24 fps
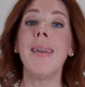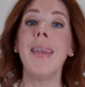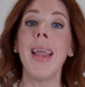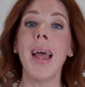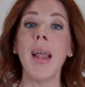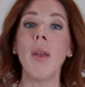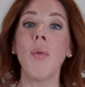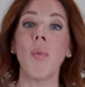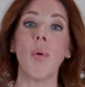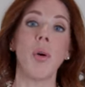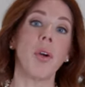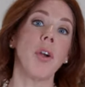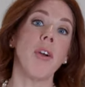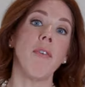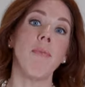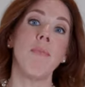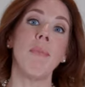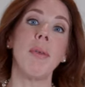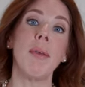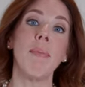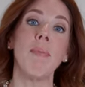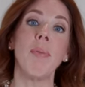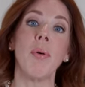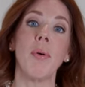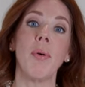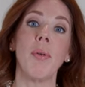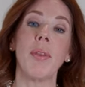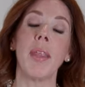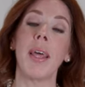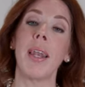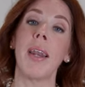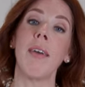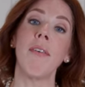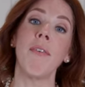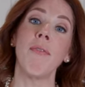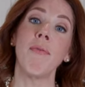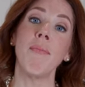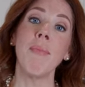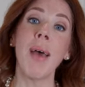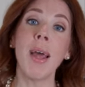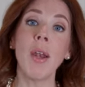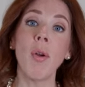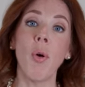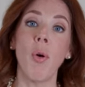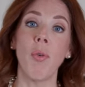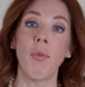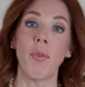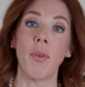network of people that I've
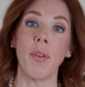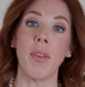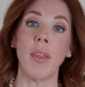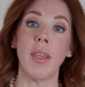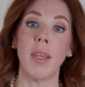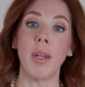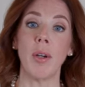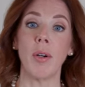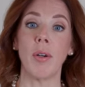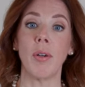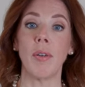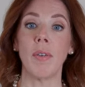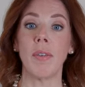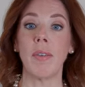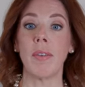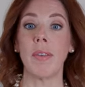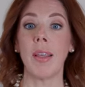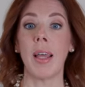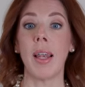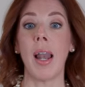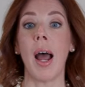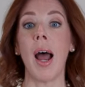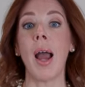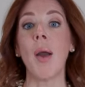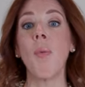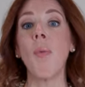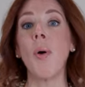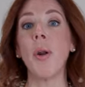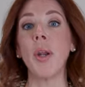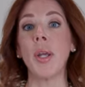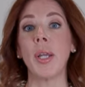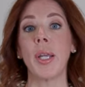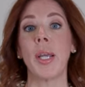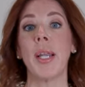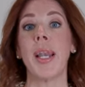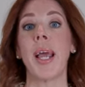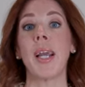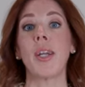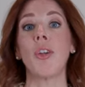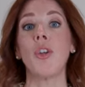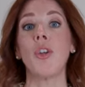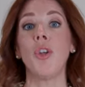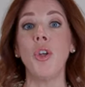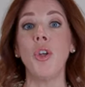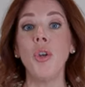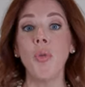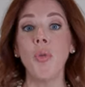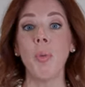met over the years that I want to
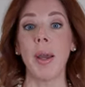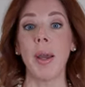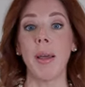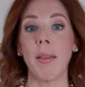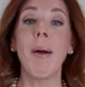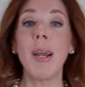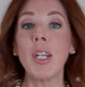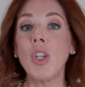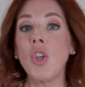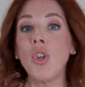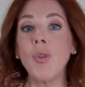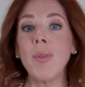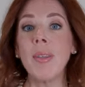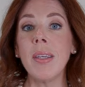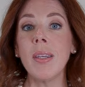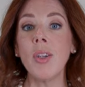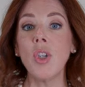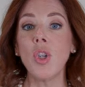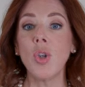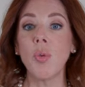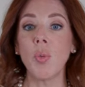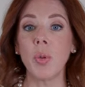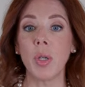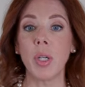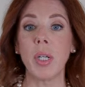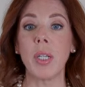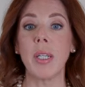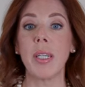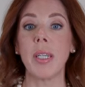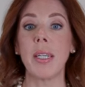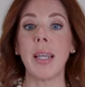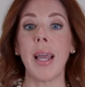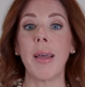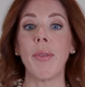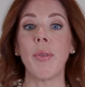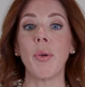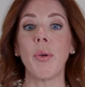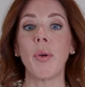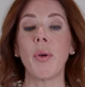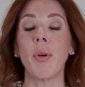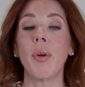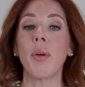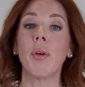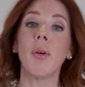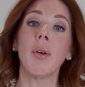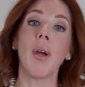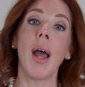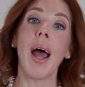connect you with. By choosing to work
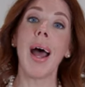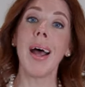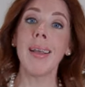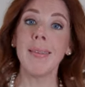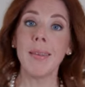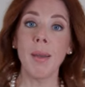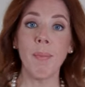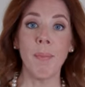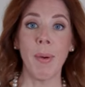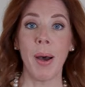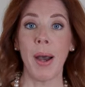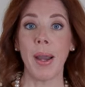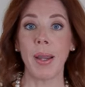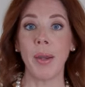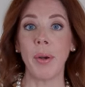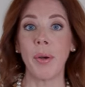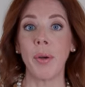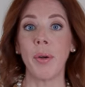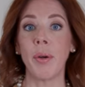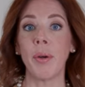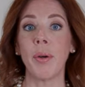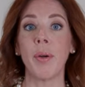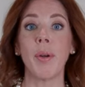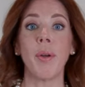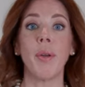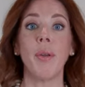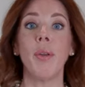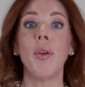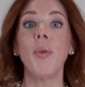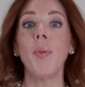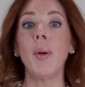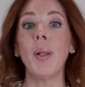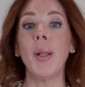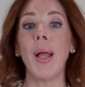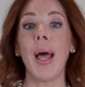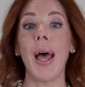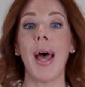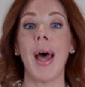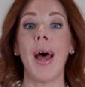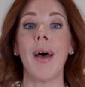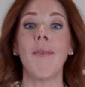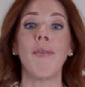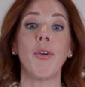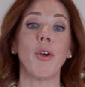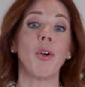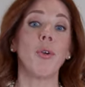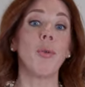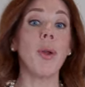together as a buyer, you will
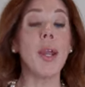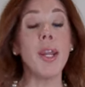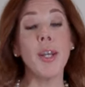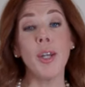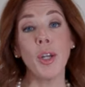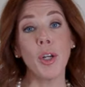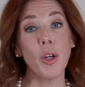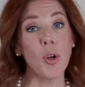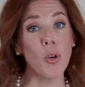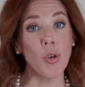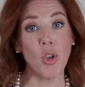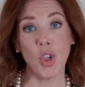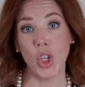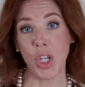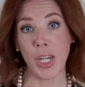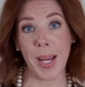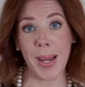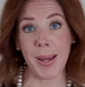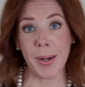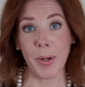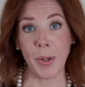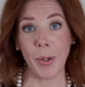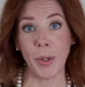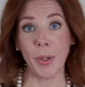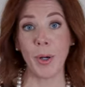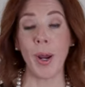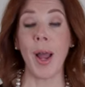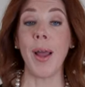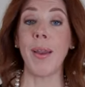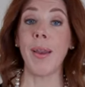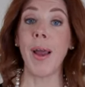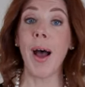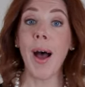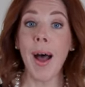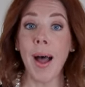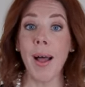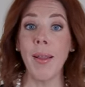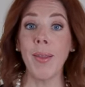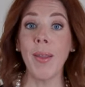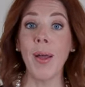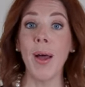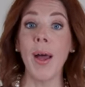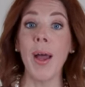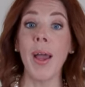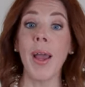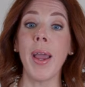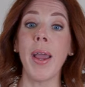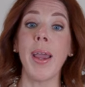have a great negotiator, an
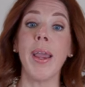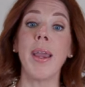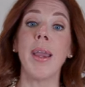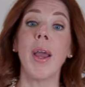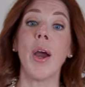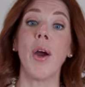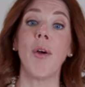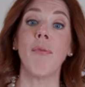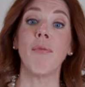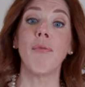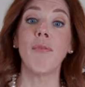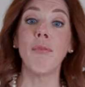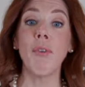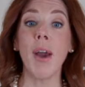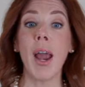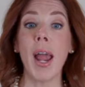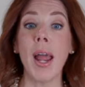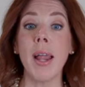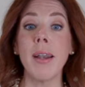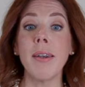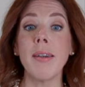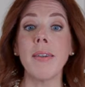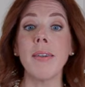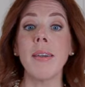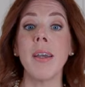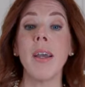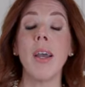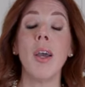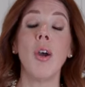ally, a friend